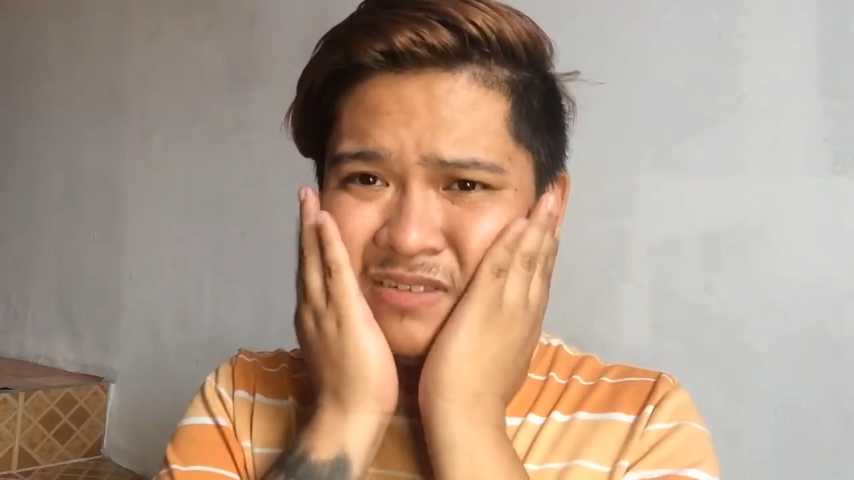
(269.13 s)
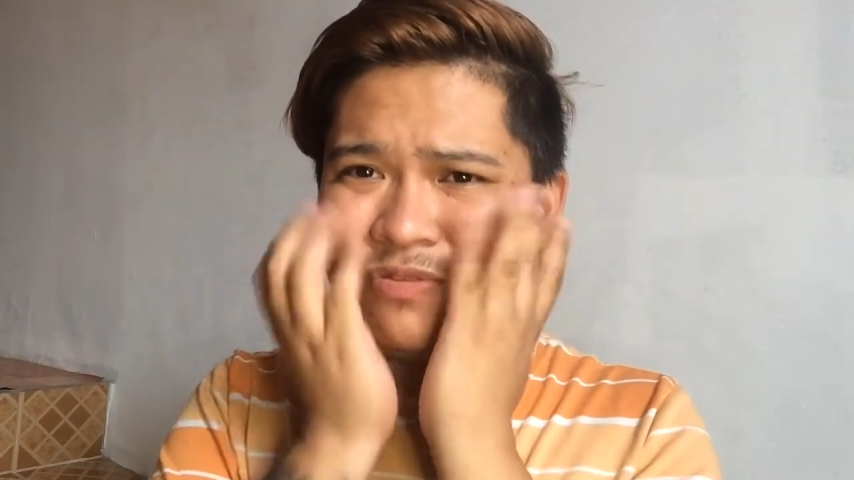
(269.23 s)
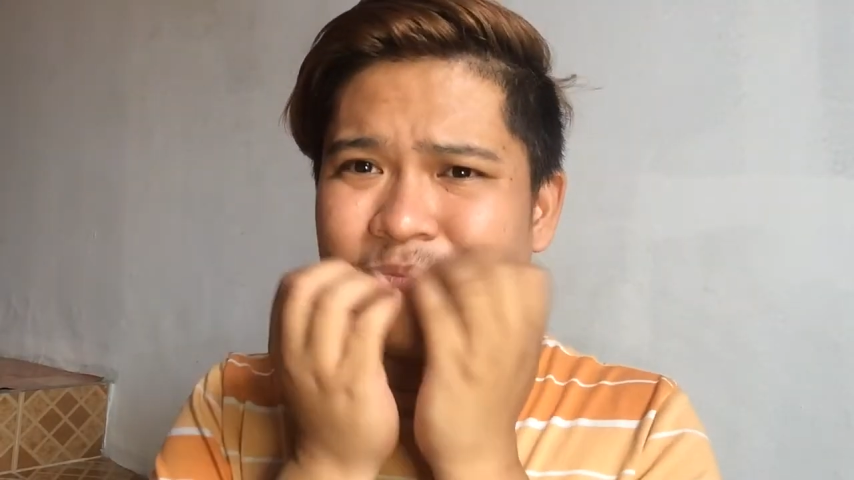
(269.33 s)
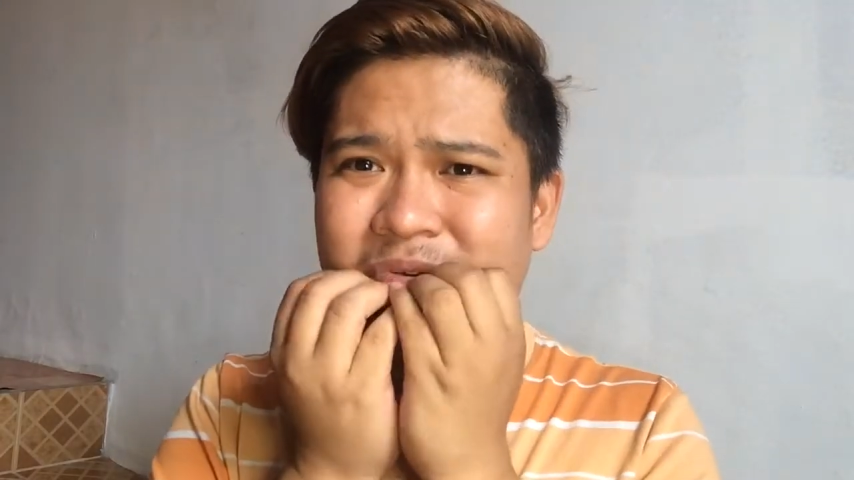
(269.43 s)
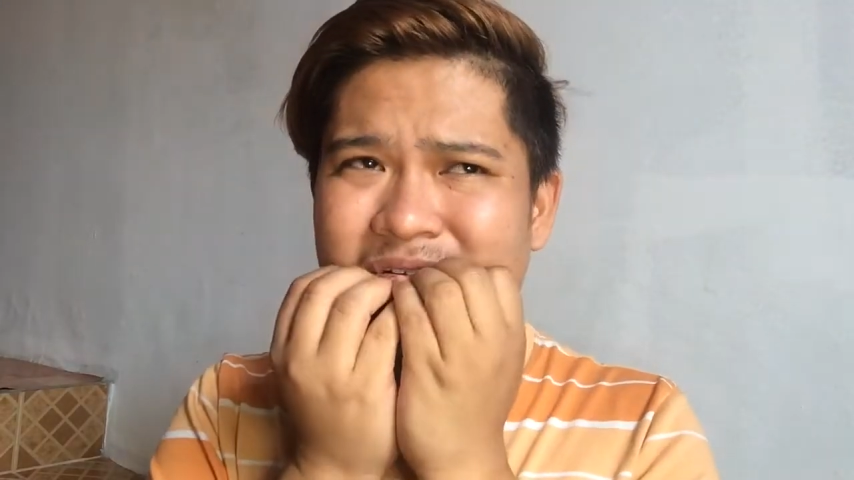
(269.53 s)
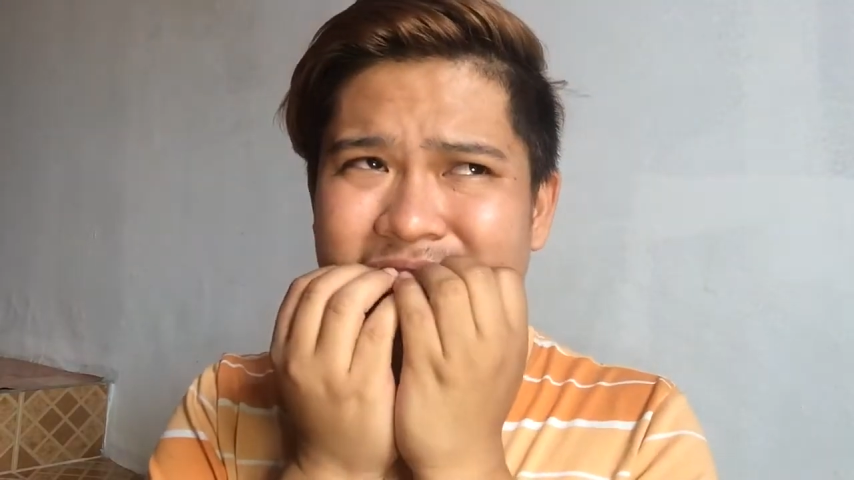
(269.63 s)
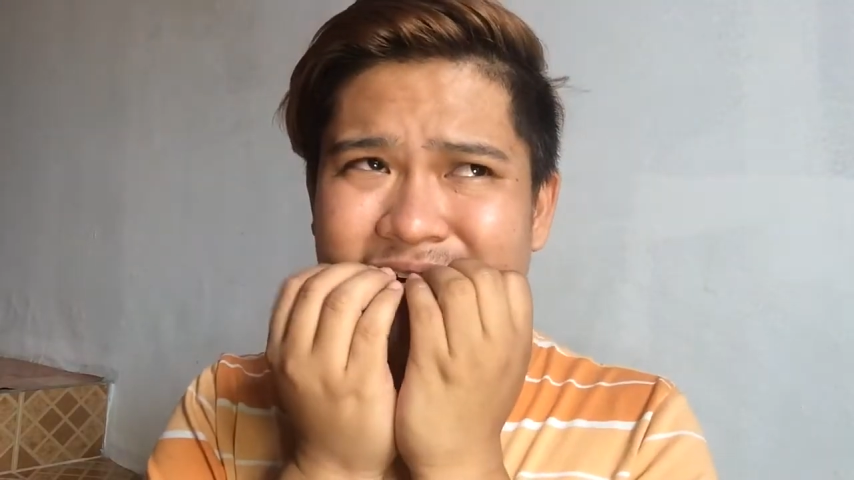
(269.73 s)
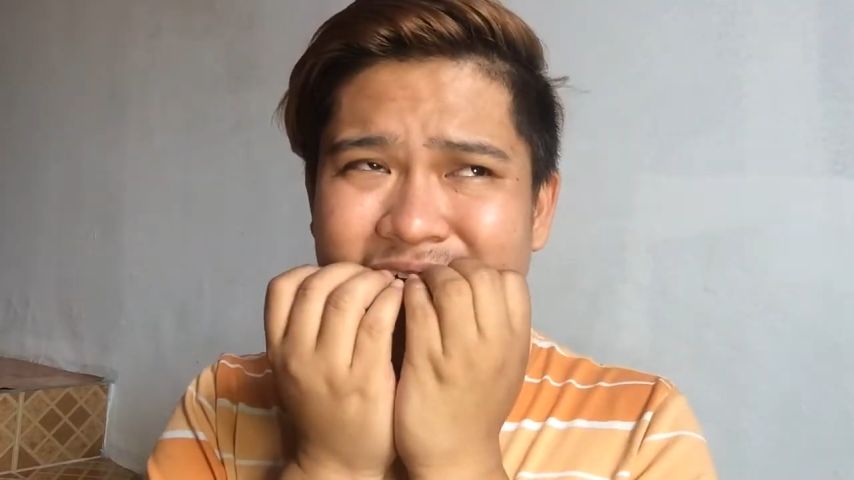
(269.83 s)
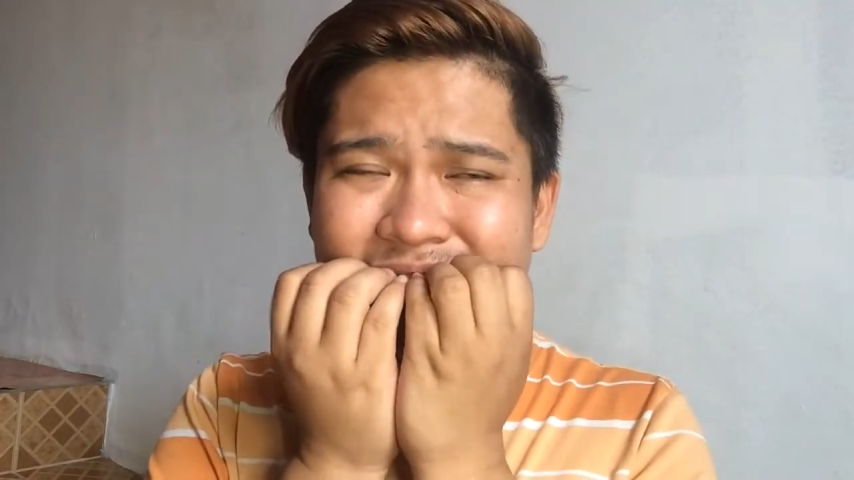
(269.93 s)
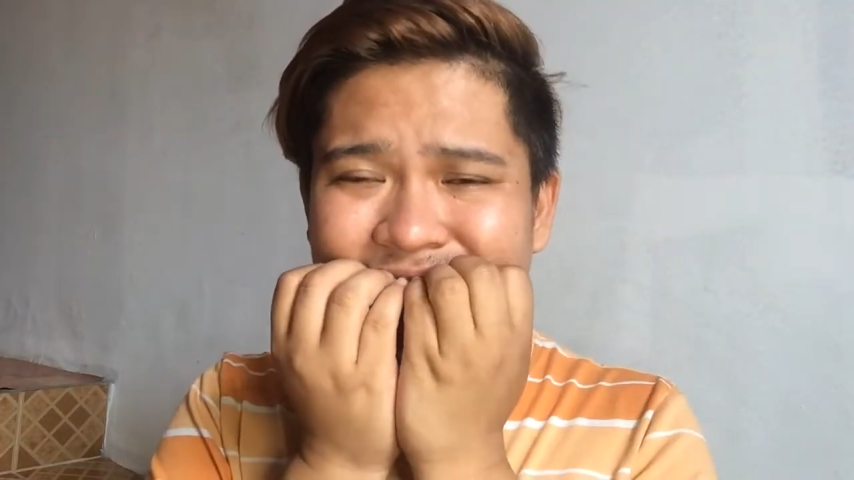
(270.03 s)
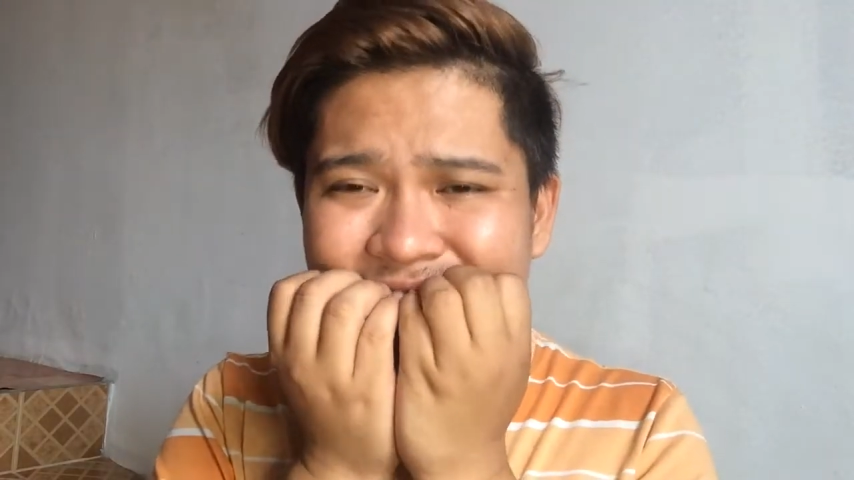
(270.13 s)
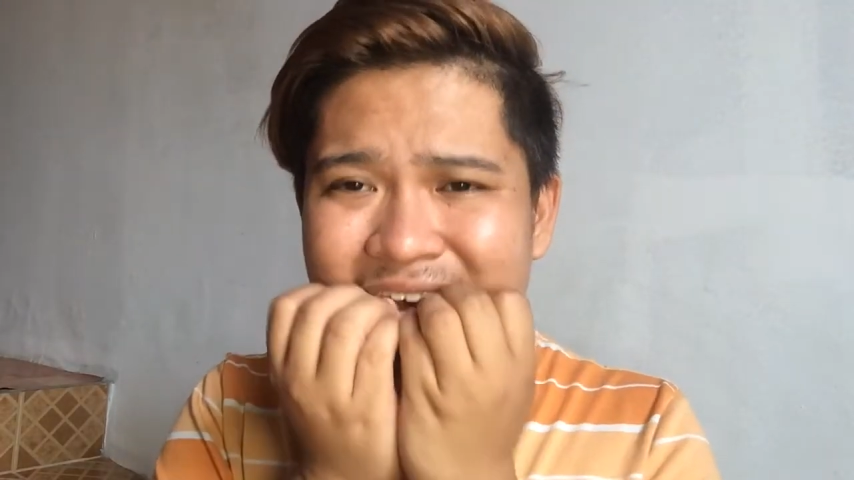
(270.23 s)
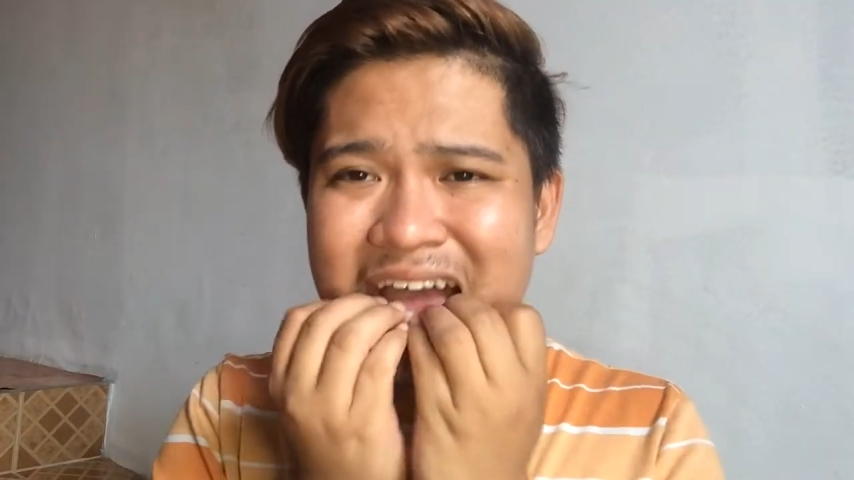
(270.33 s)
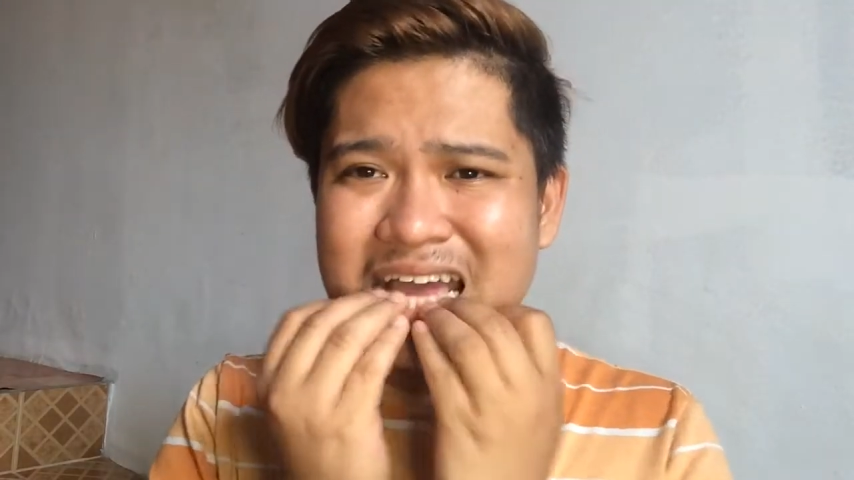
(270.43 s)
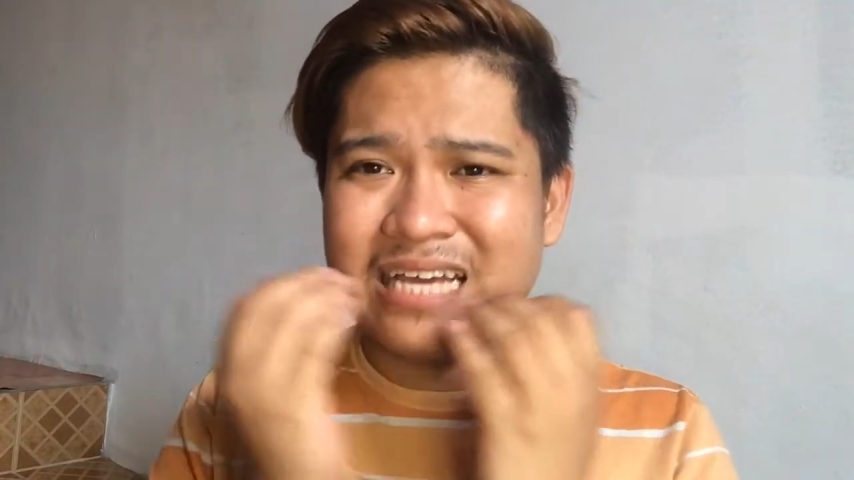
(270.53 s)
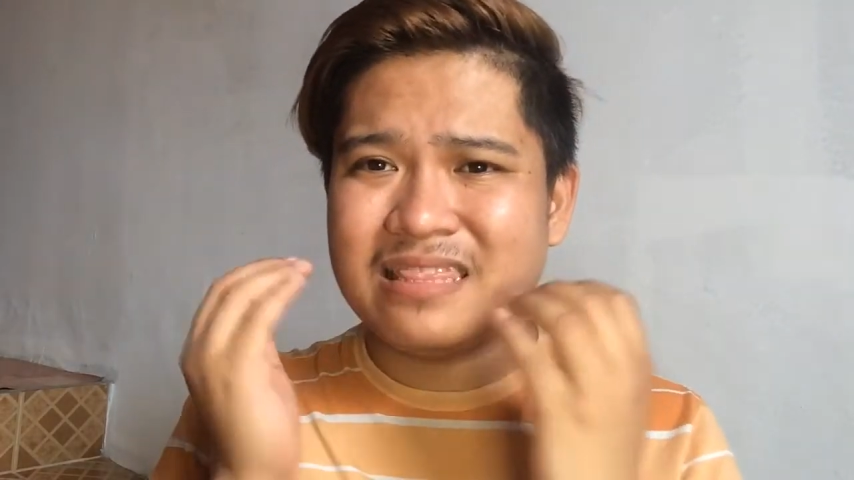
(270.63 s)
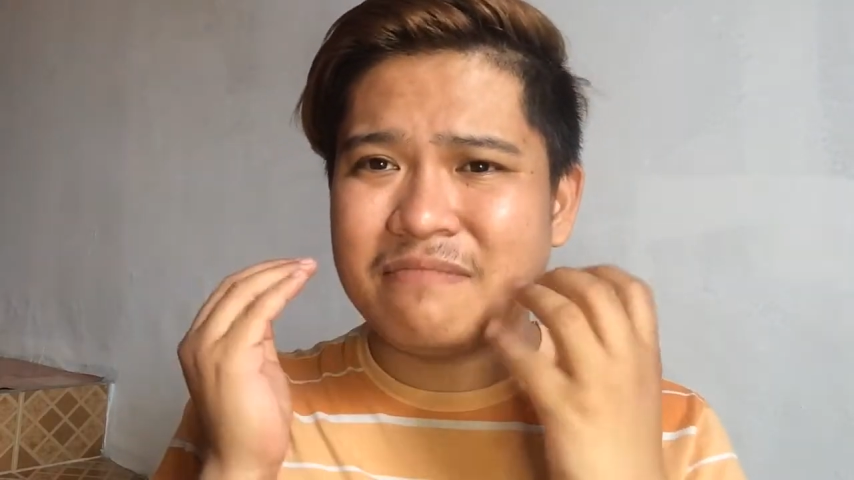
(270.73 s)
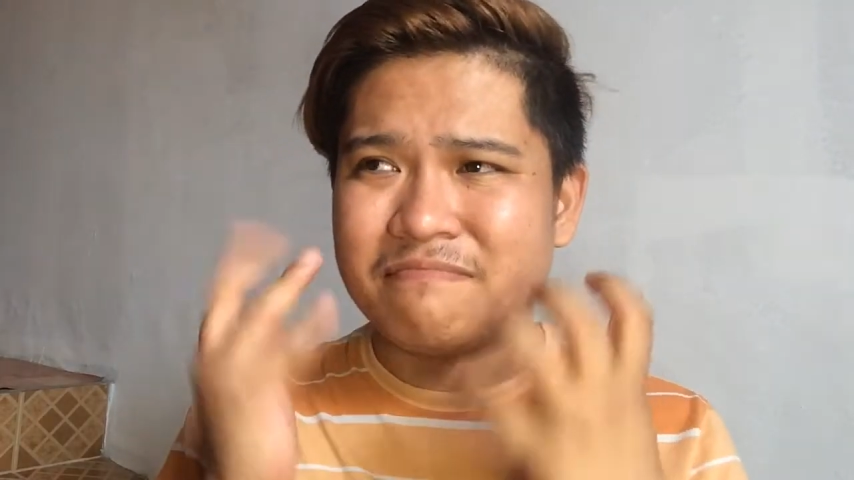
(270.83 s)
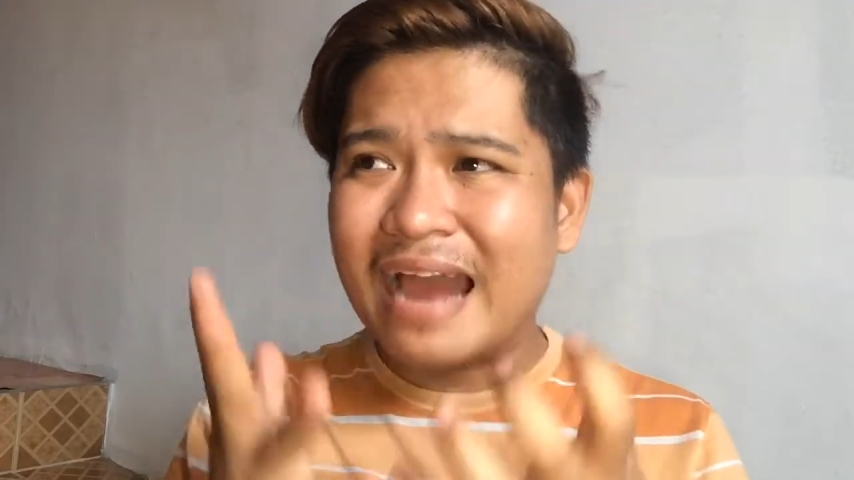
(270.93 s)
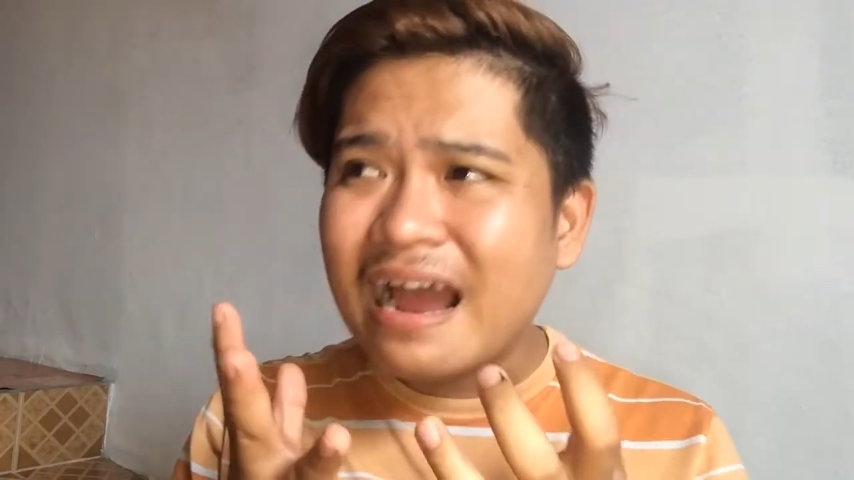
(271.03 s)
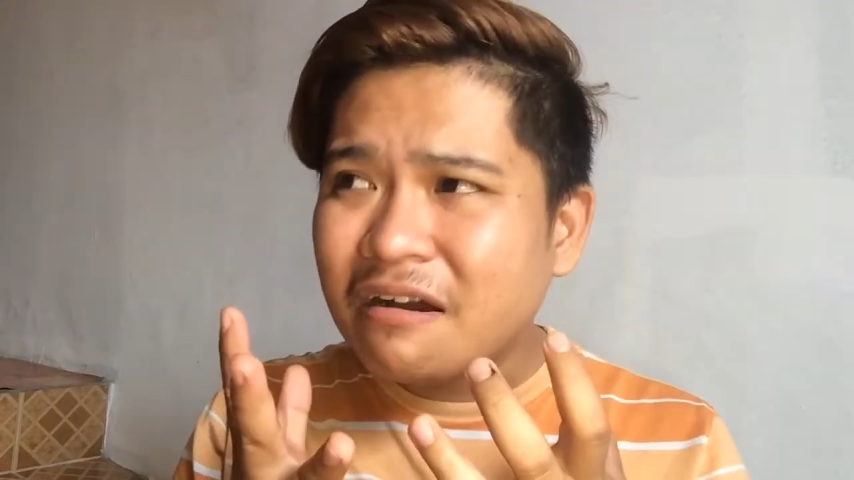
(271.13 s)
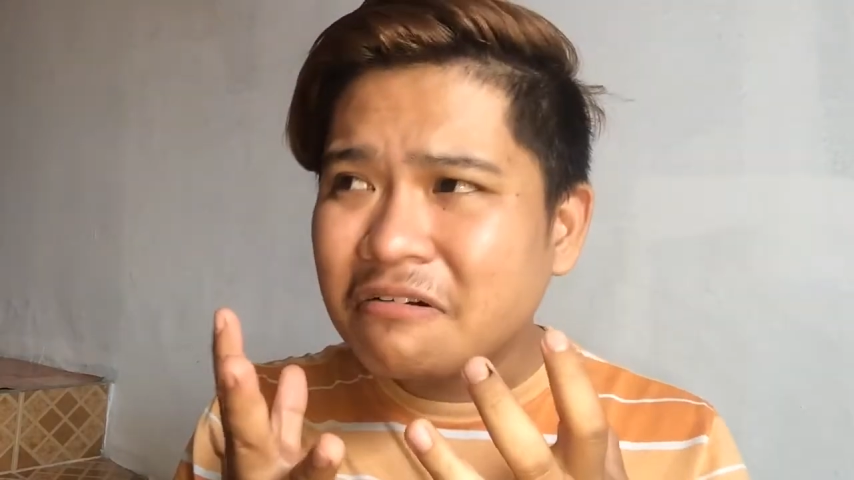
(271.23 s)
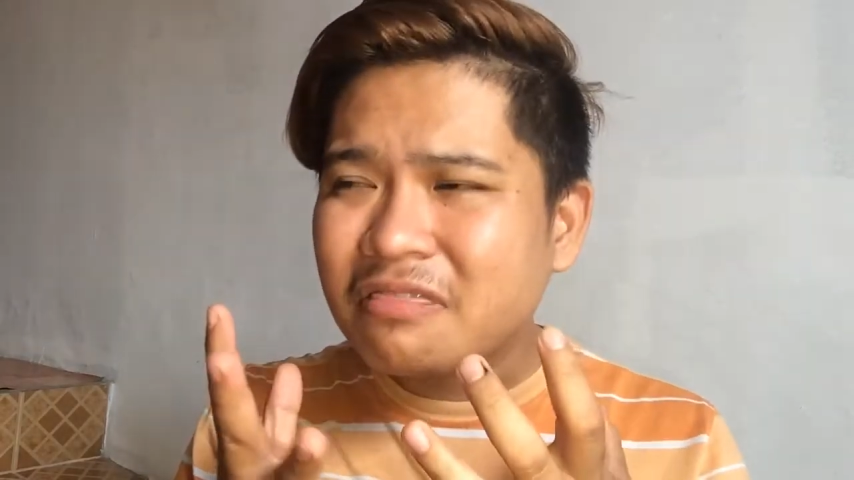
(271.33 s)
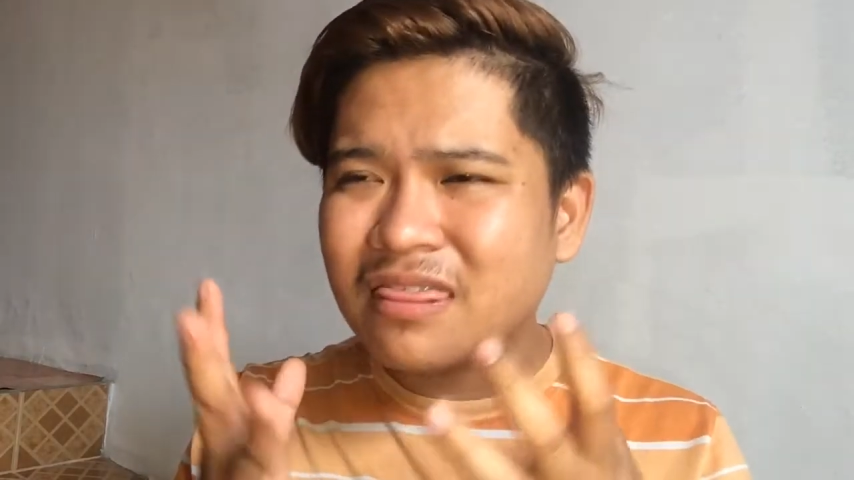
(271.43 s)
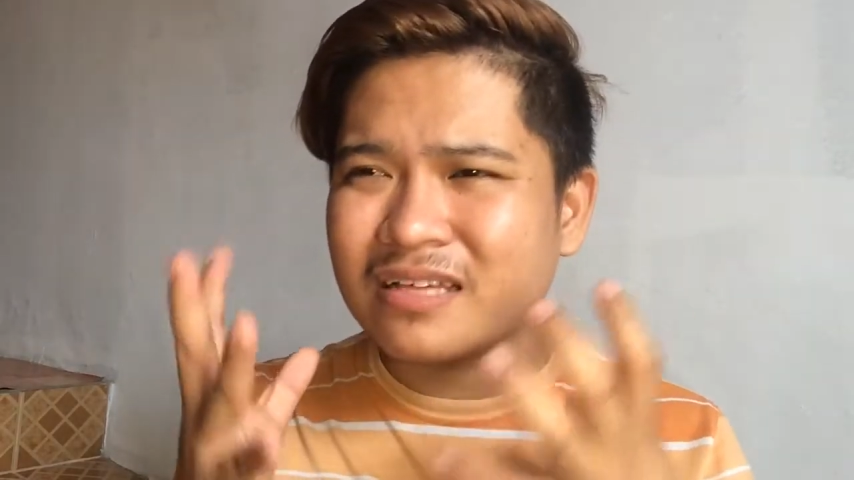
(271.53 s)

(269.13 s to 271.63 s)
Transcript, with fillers: ripping off the mouth.